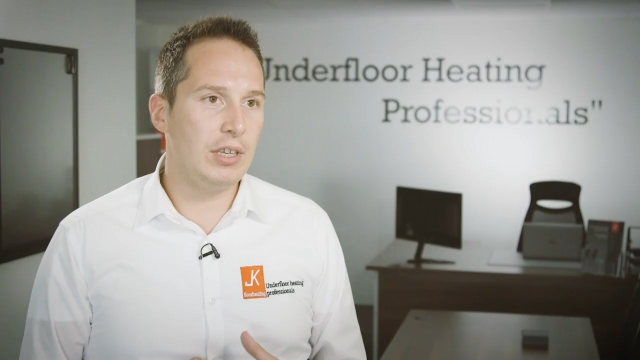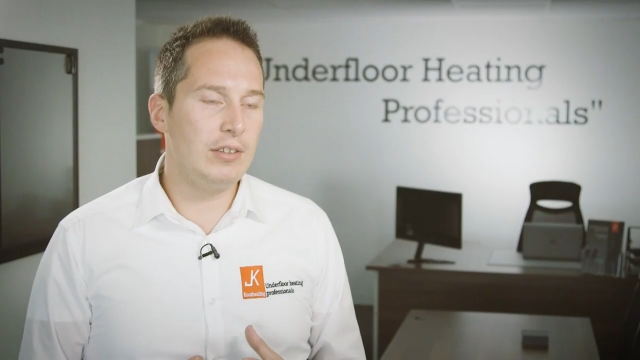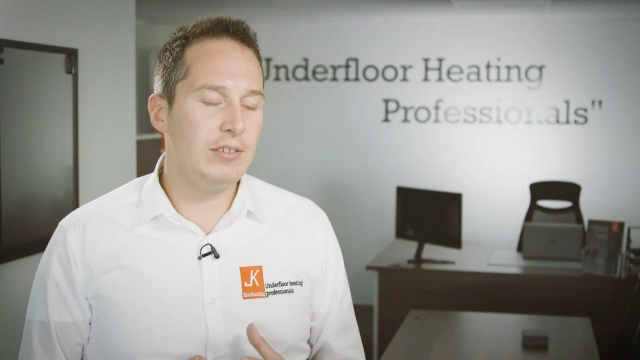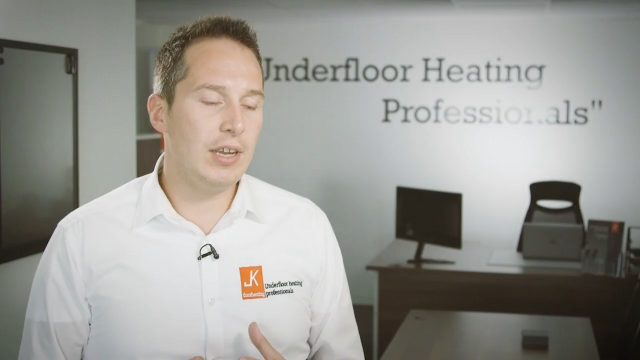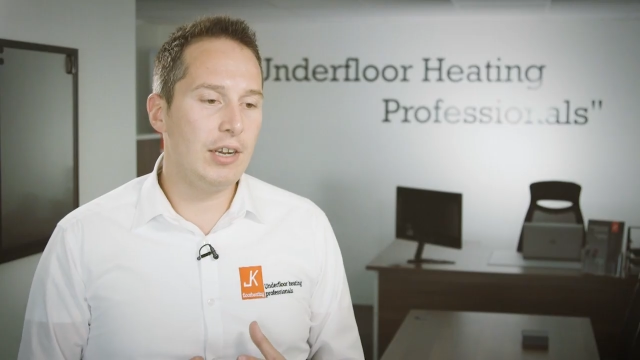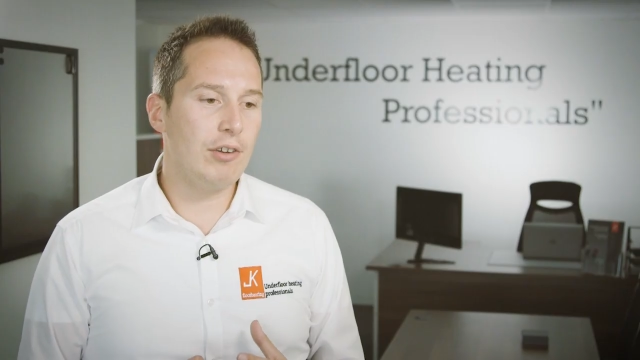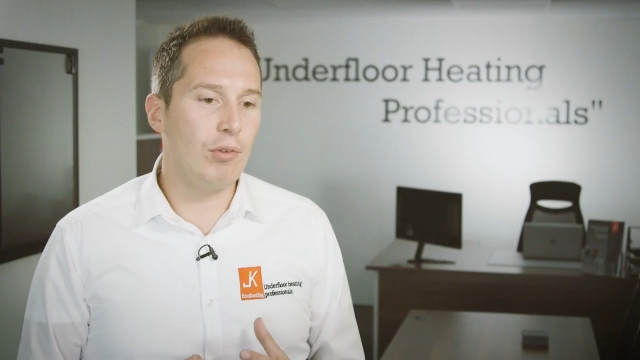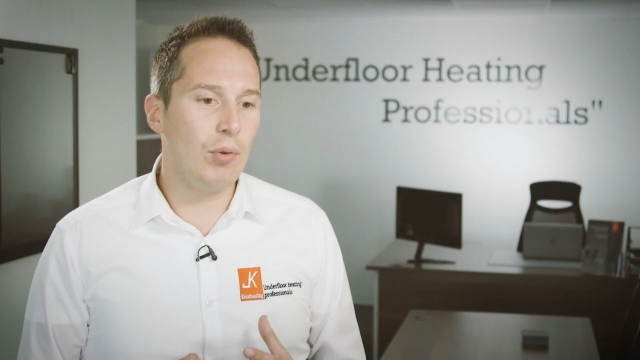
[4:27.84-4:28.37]
In
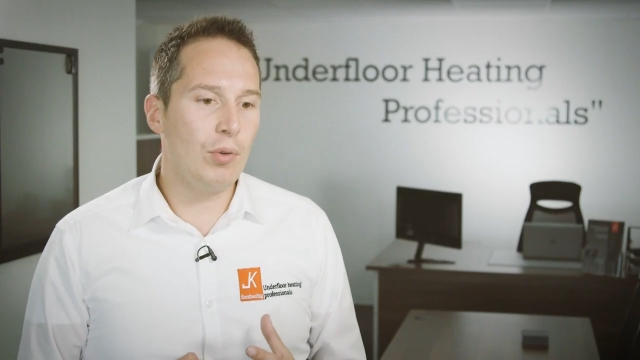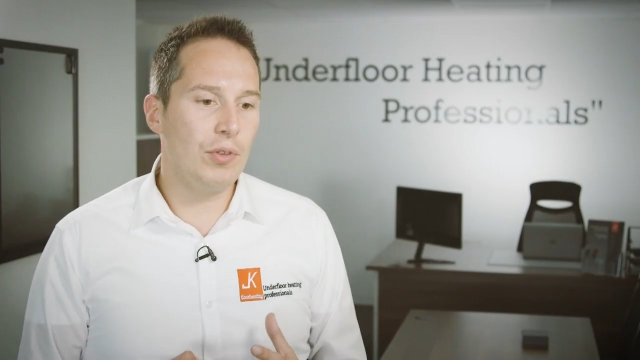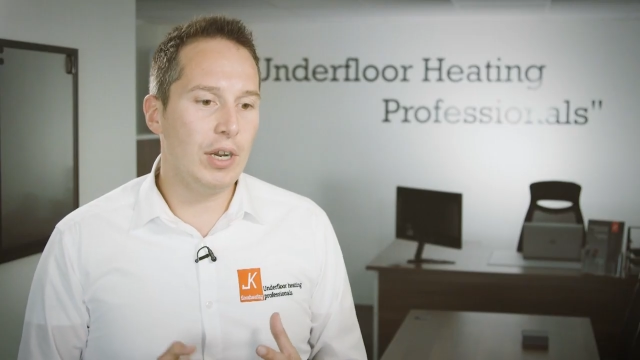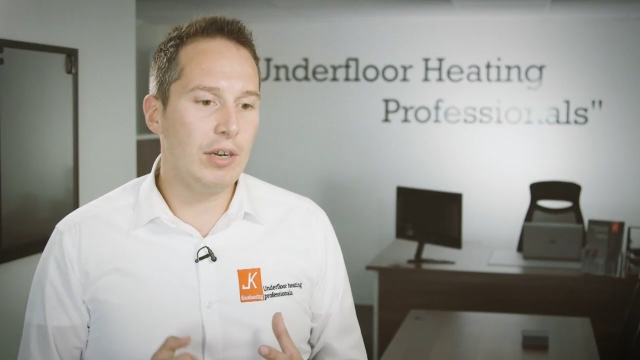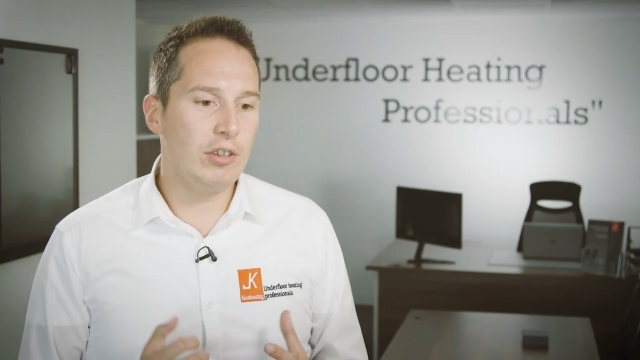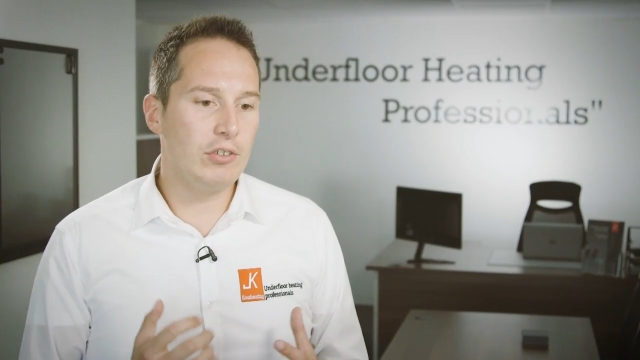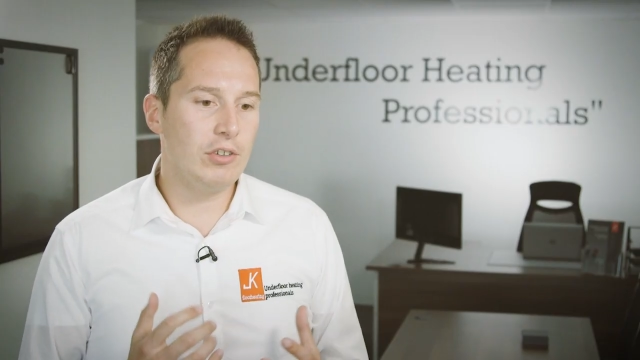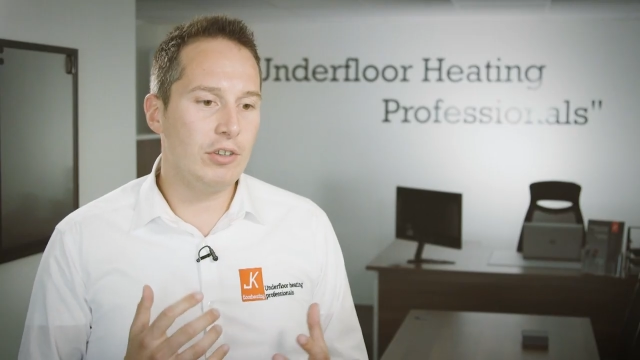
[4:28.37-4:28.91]
general,
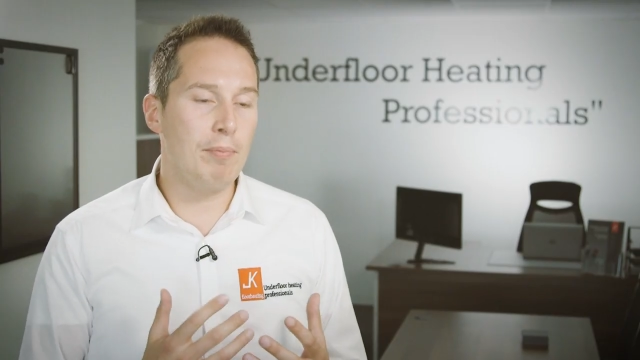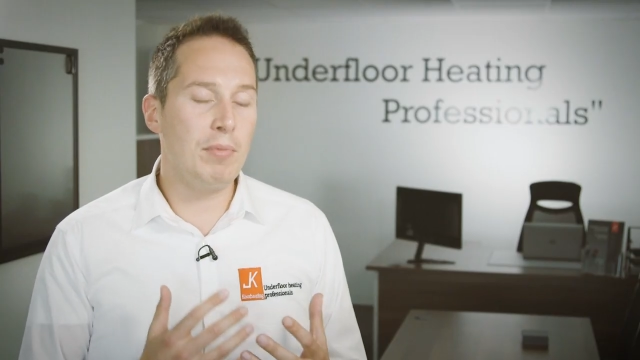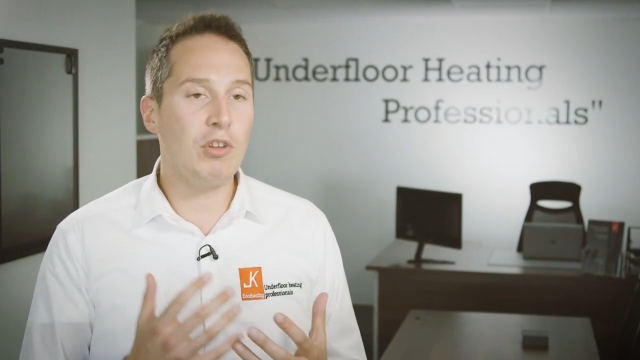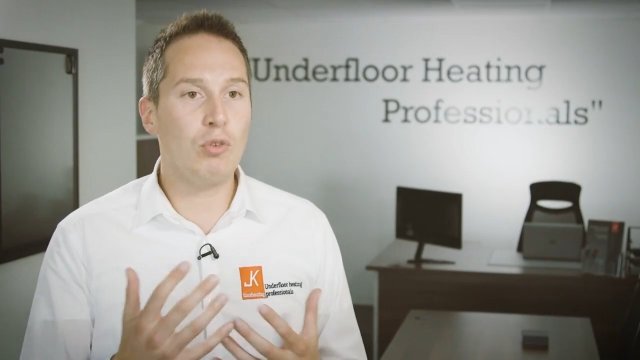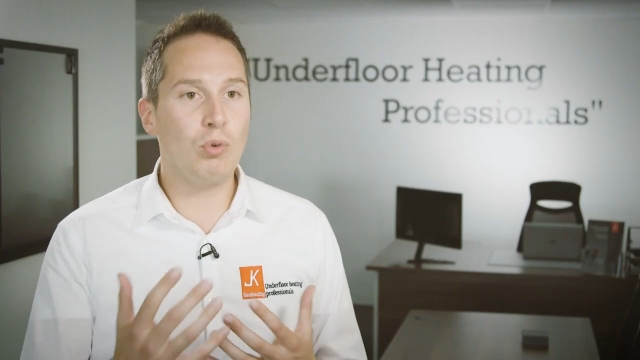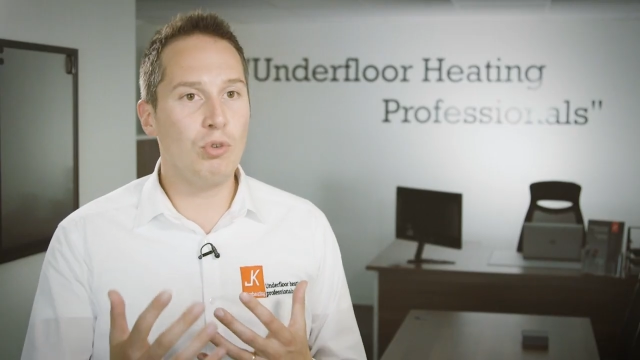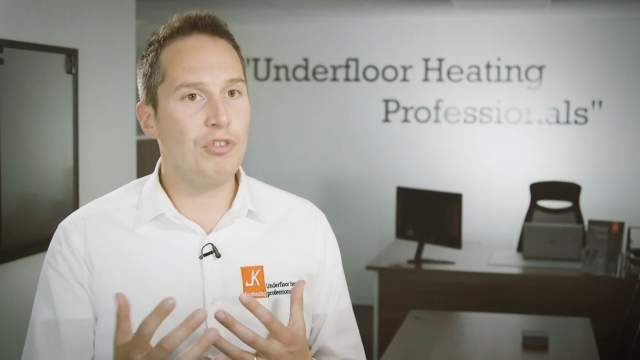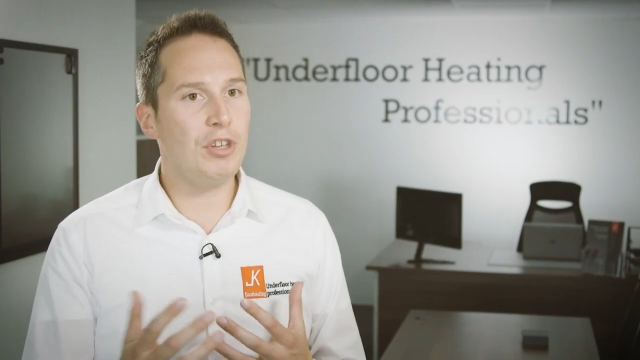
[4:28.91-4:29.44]
there is a
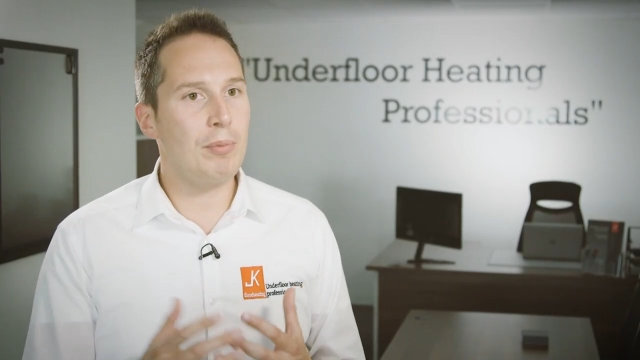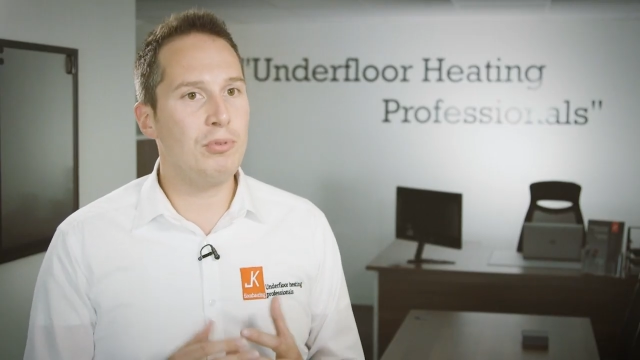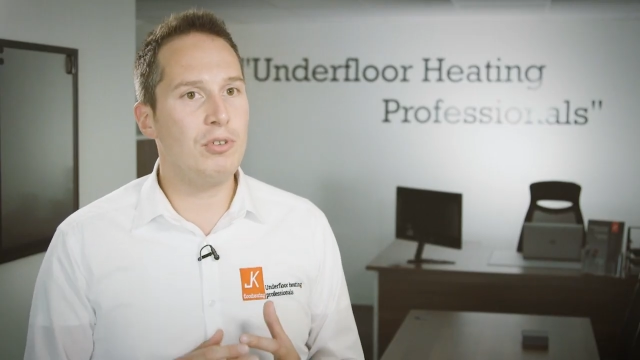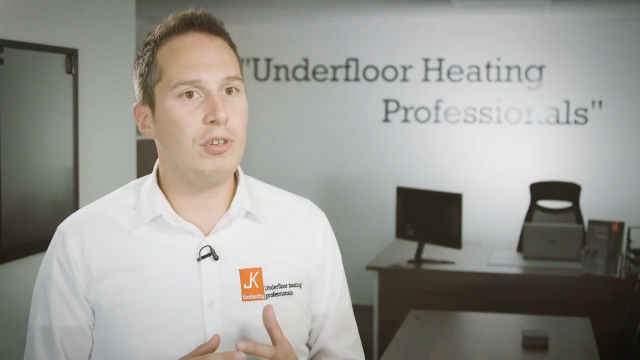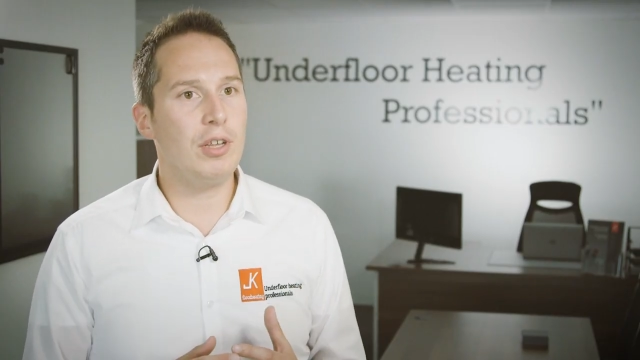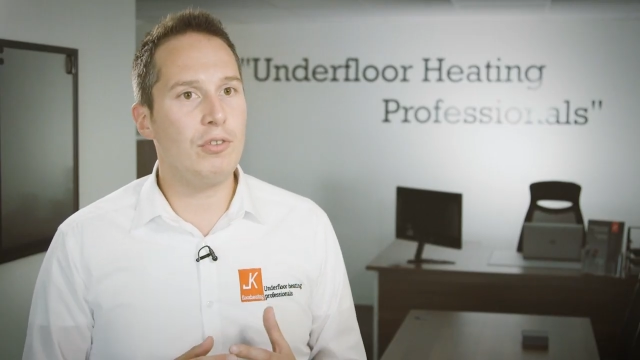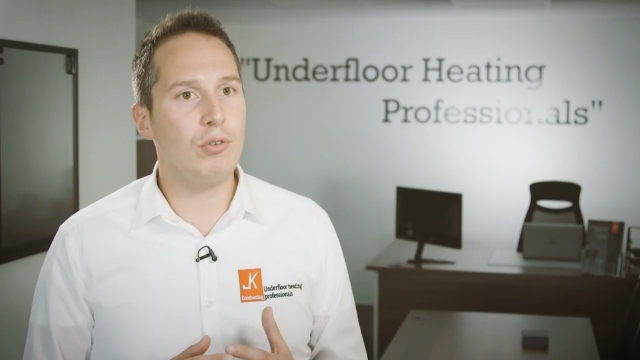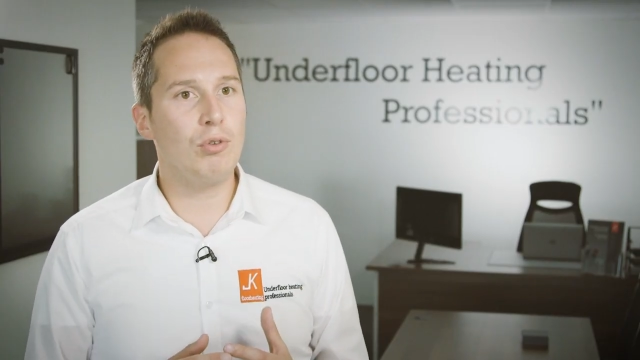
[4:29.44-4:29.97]

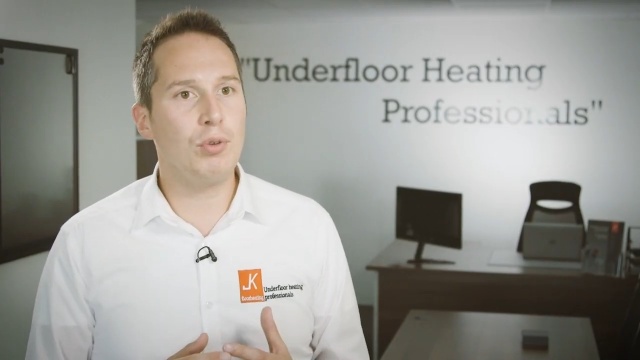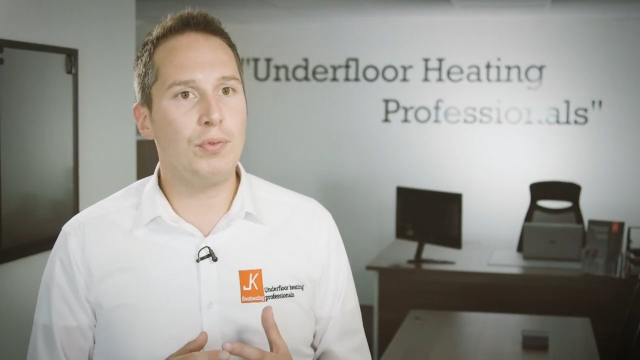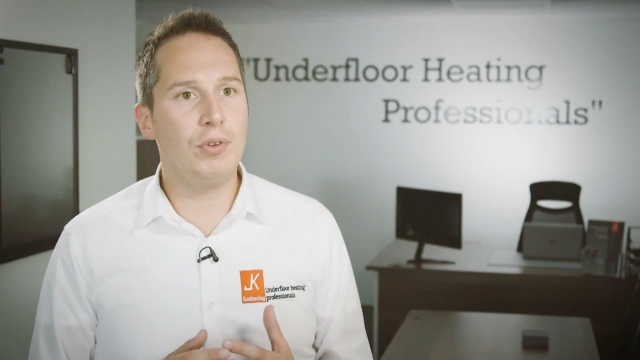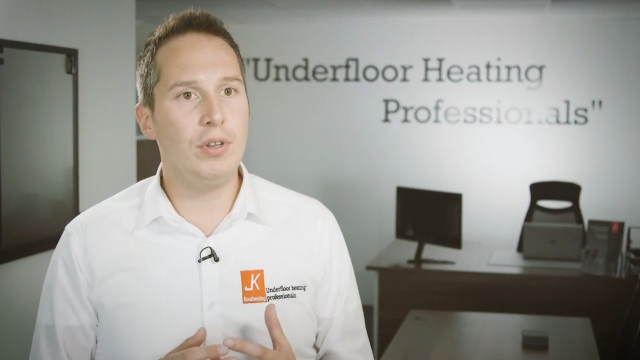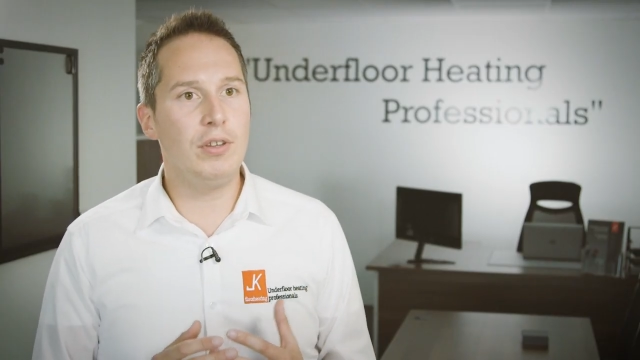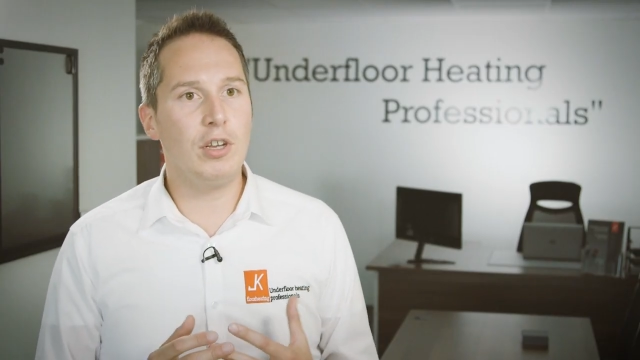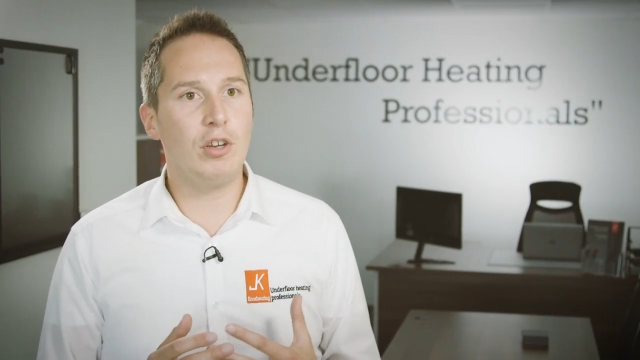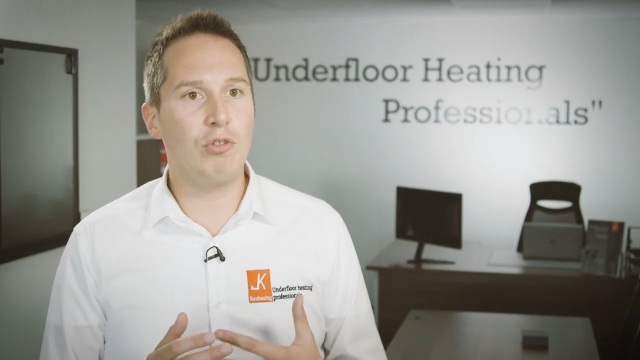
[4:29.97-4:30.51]
misconception that
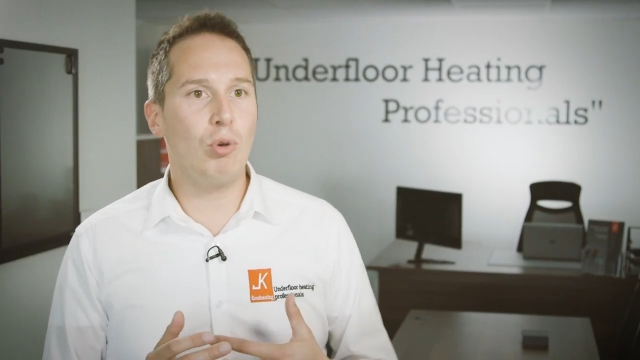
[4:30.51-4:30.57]
underfloor heating